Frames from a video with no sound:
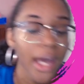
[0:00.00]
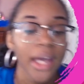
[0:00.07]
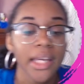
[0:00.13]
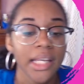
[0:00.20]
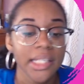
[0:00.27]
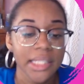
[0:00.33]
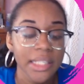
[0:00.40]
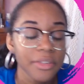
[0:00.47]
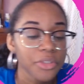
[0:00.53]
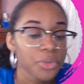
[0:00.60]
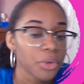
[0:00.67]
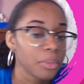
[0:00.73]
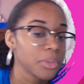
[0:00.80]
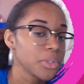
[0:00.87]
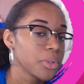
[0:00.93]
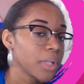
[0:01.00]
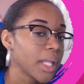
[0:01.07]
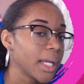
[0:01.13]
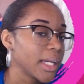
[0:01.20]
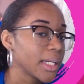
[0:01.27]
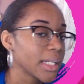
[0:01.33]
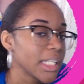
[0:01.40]
He has Leaf Storm, so
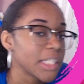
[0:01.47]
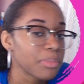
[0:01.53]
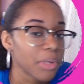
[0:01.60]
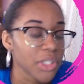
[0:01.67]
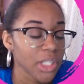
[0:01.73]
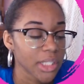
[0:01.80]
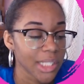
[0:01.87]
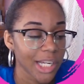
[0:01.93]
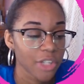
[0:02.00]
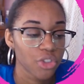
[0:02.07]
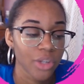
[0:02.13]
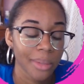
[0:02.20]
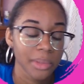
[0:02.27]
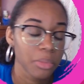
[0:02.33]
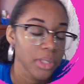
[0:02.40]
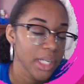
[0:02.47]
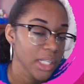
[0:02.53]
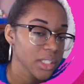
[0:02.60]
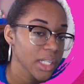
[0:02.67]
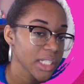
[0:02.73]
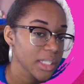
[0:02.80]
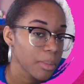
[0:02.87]
like his special attack drops, but he
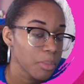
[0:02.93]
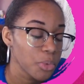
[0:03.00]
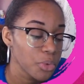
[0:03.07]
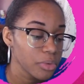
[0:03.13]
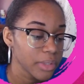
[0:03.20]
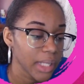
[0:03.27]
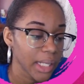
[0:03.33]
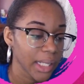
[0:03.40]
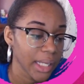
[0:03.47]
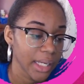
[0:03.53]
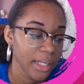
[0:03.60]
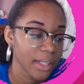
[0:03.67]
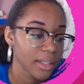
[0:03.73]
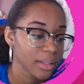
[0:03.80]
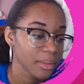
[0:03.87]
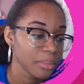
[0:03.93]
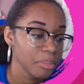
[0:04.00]
also has a move that like